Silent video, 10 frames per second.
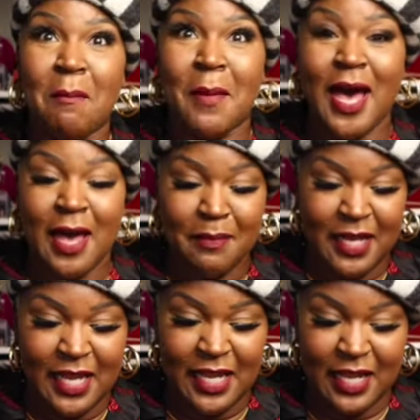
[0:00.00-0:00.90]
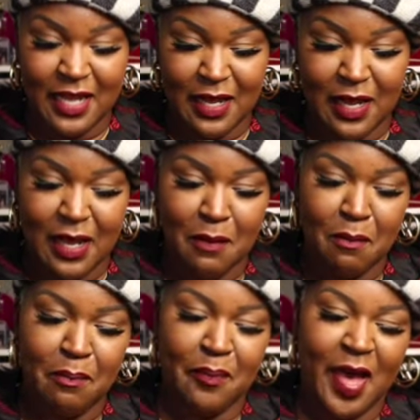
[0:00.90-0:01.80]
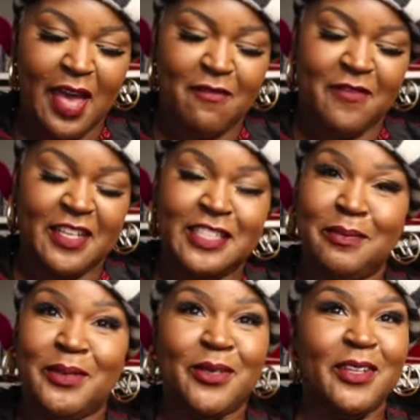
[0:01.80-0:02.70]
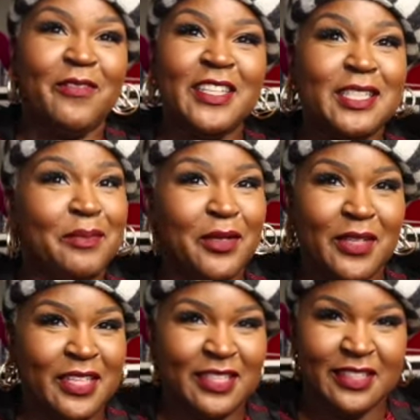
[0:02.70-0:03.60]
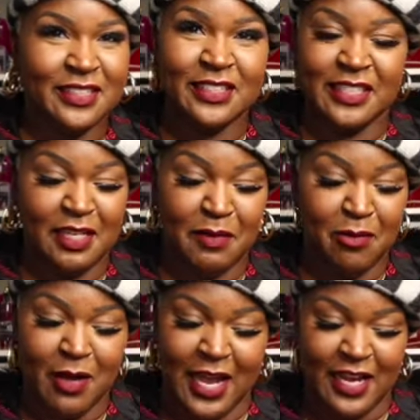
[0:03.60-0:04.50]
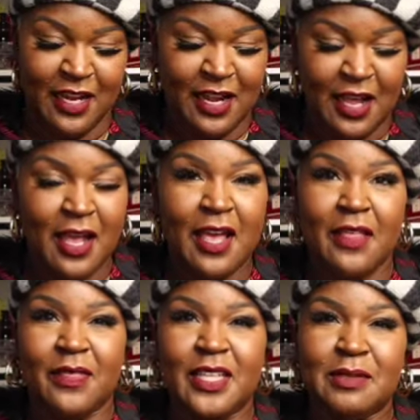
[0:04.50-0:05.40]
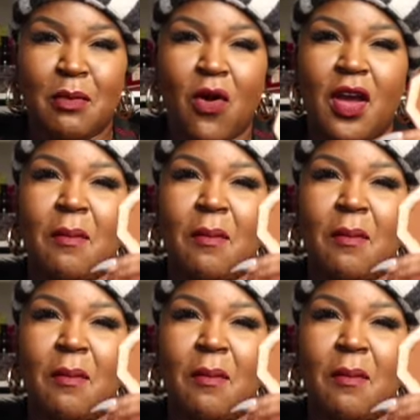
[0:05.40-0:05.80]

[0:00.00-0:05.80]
Mami by Fenty Beauty just did me right. This Mocha